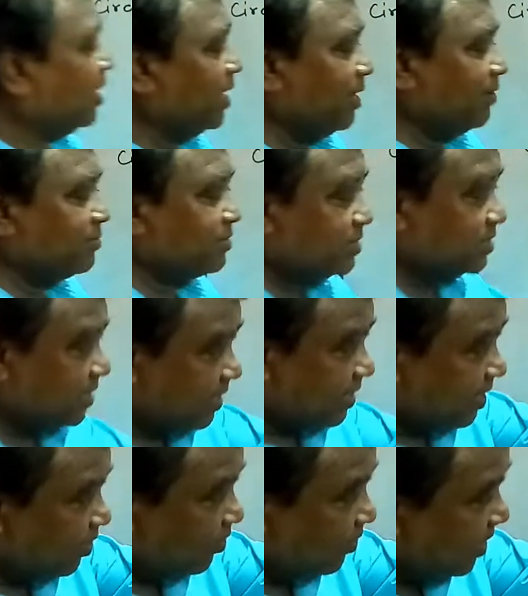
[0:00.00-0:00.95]
If
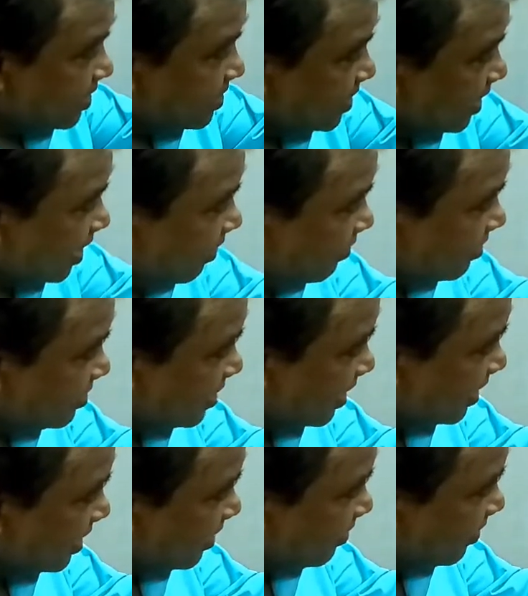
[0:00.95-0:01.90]
CQ is 11
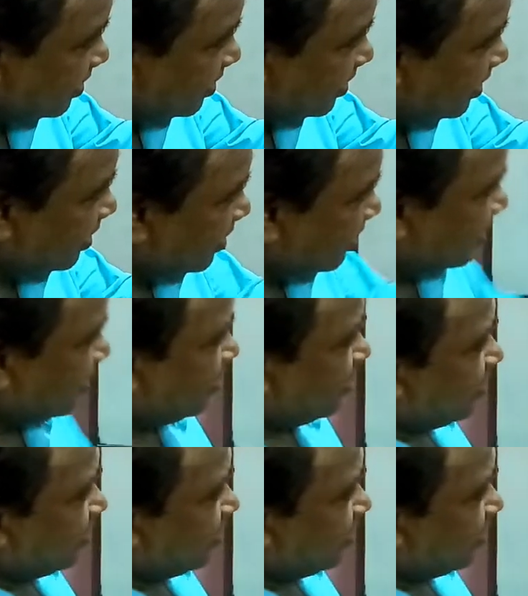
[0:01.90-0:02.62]
centimeter,